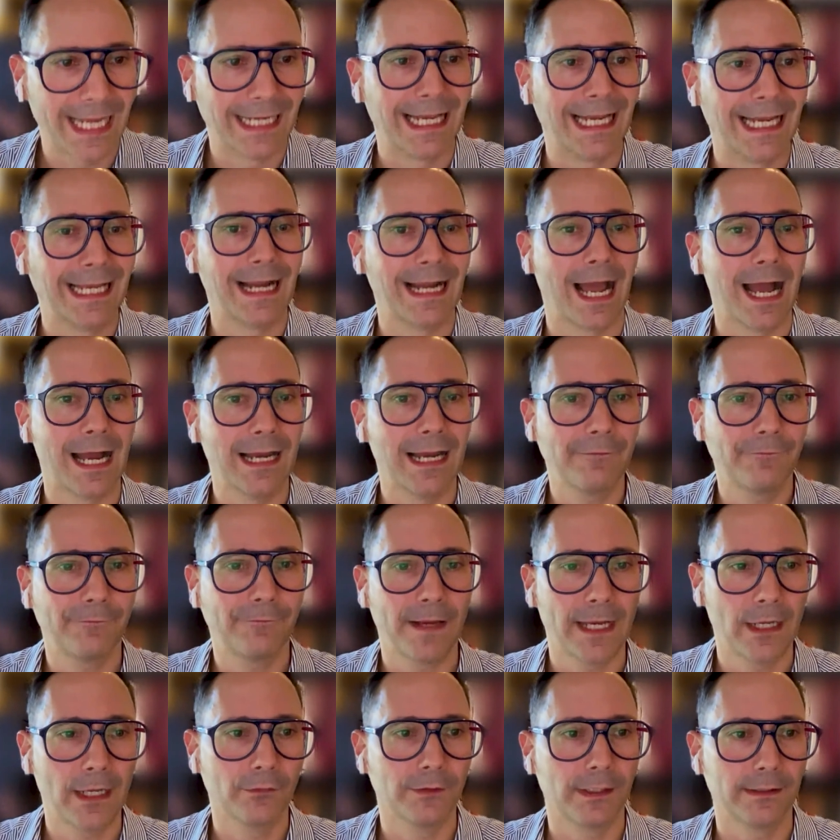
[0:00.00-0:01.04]
And I
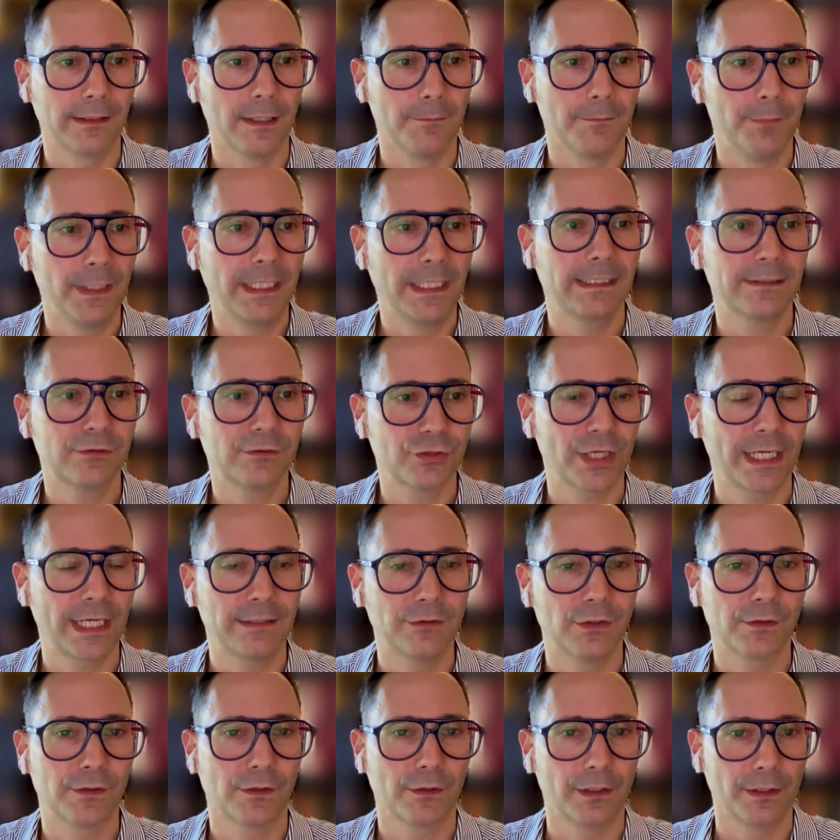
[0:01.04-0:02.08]
found that the biggest
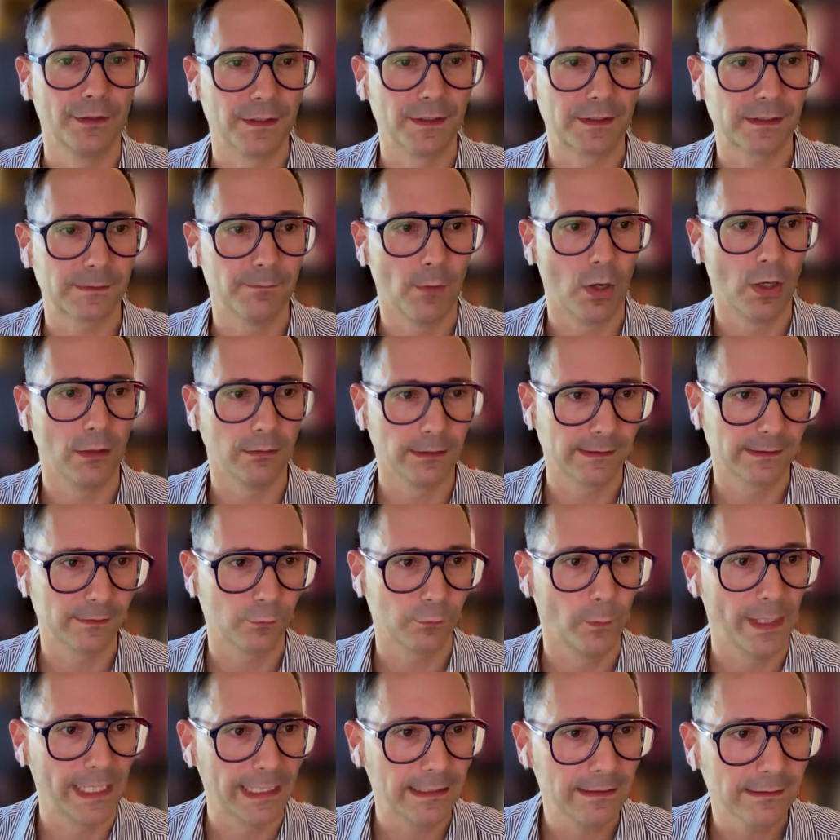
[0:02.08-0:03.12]
changes are in the smallest
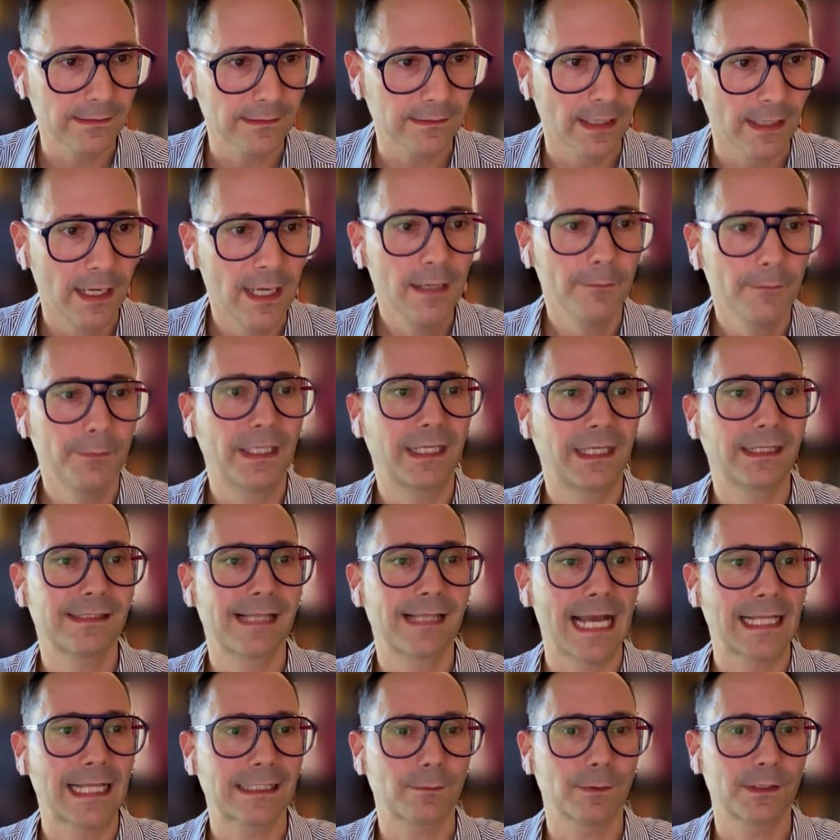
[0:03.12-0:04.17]
wins, because
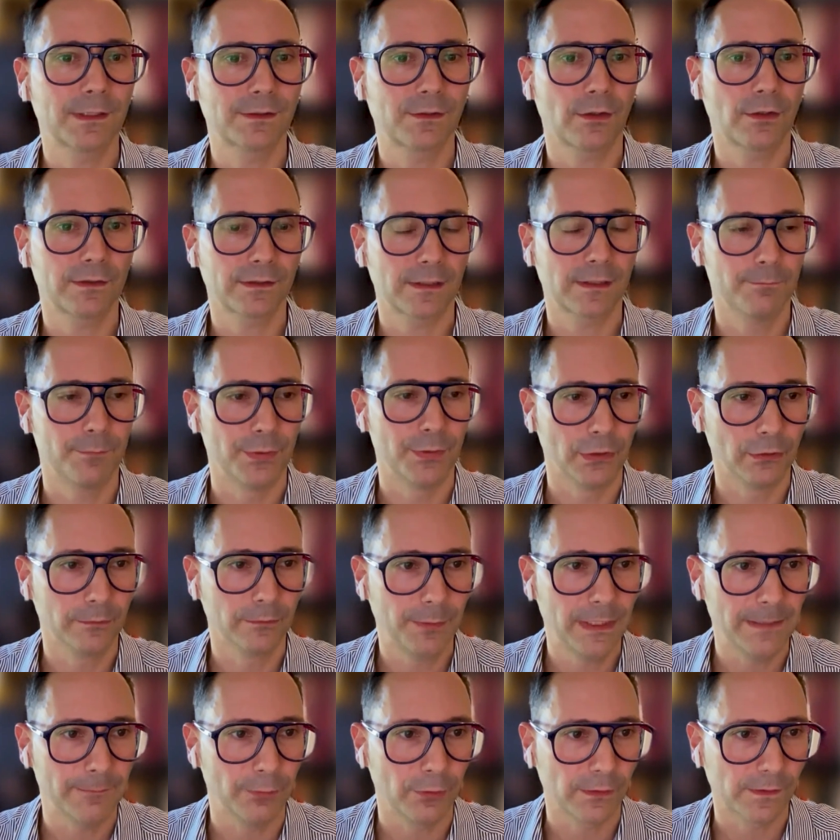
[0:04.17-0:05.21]
that's what starts to build
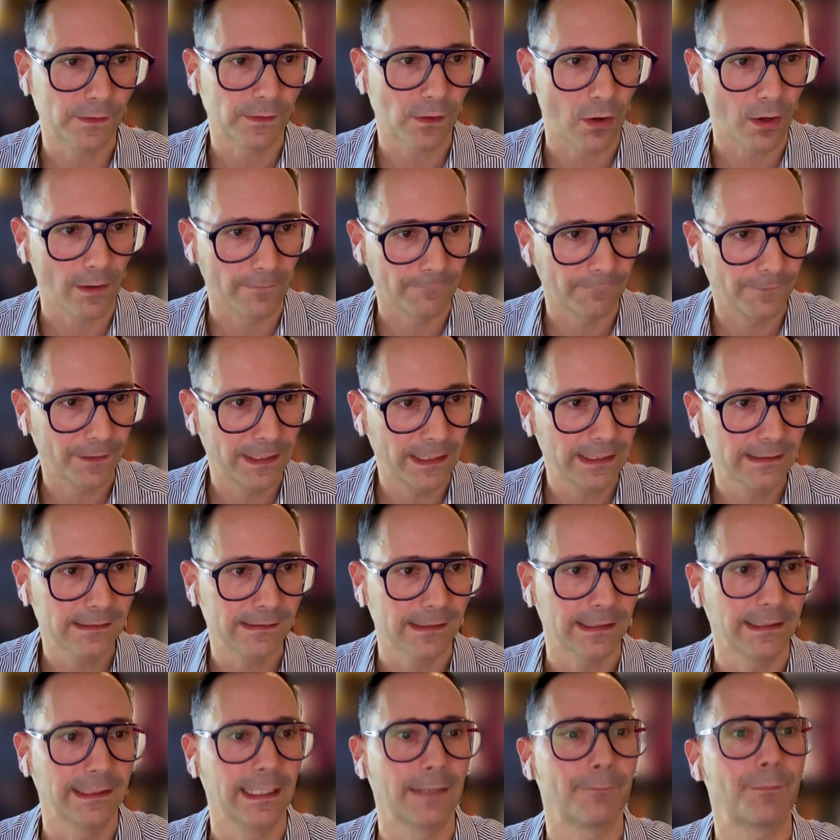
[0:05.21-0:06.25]
people's confidence
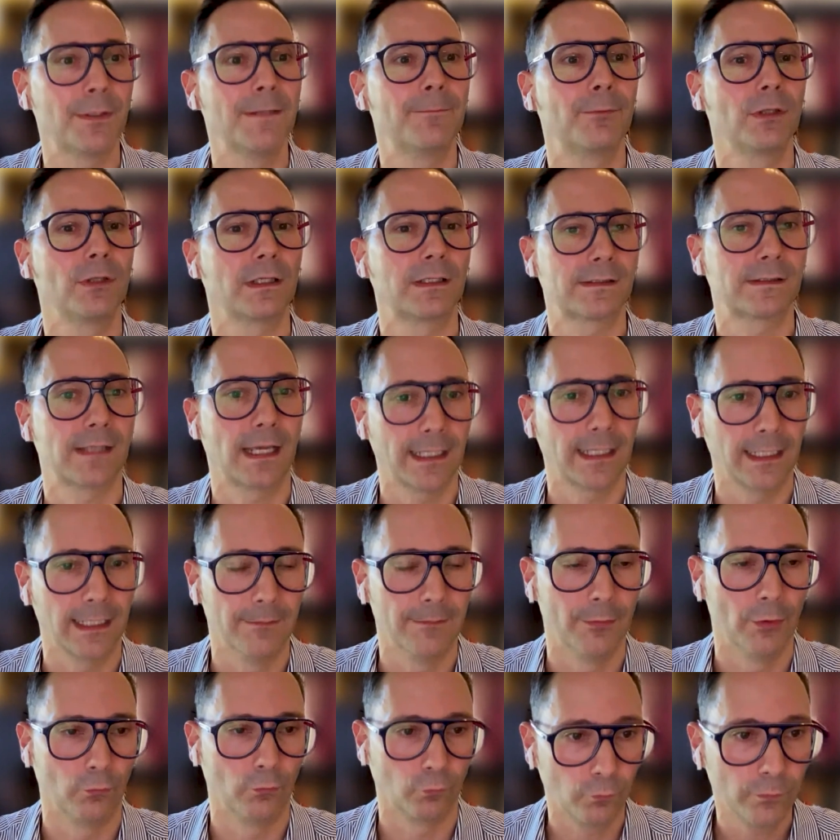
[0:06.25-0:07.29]
and get people excited
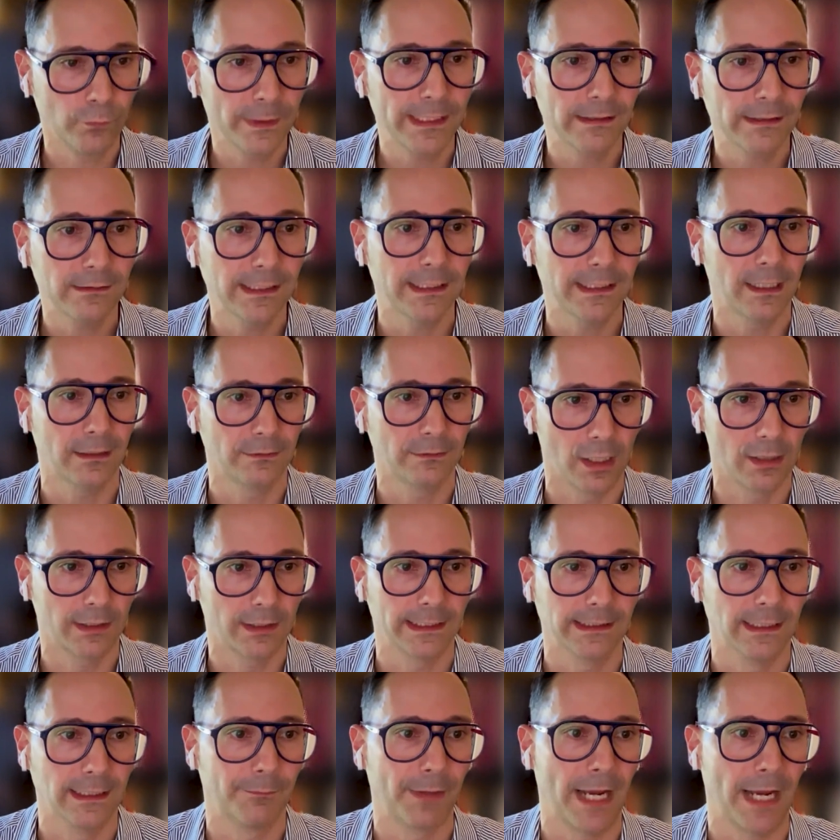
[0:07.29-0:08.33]
about really unlocking
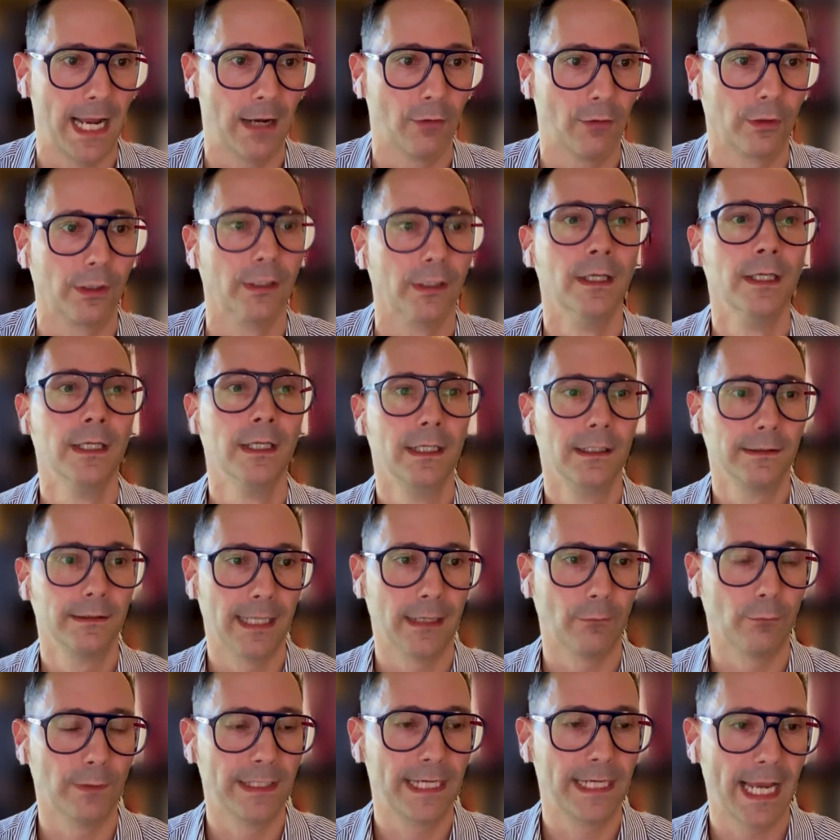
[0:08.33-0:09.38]
the power that
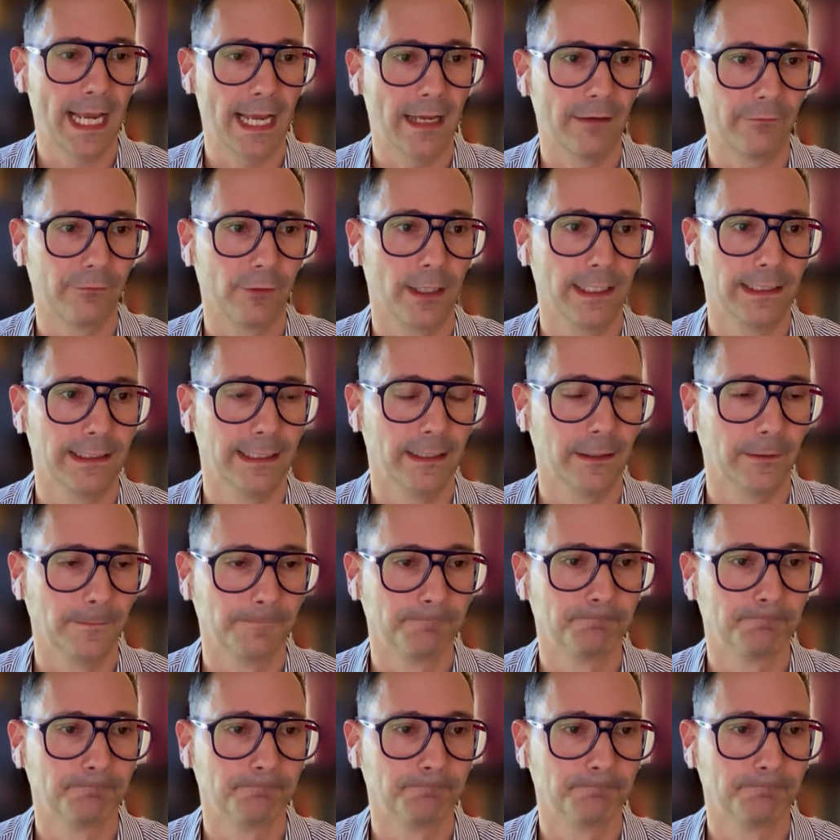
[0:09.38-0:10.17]
we have right now.